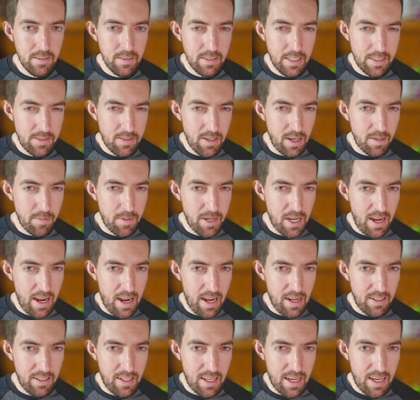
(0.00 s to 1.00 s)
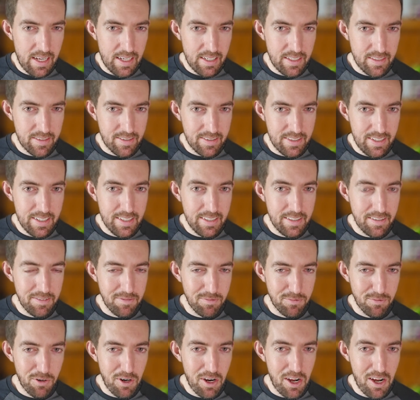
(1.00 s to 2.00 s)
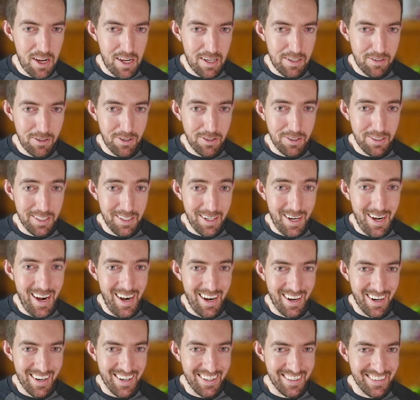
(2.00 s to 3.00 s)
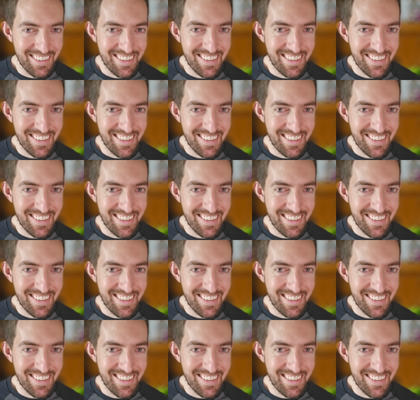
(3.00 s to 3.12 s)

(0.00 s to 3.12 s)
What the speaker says: I talked about allies in Raw earlier,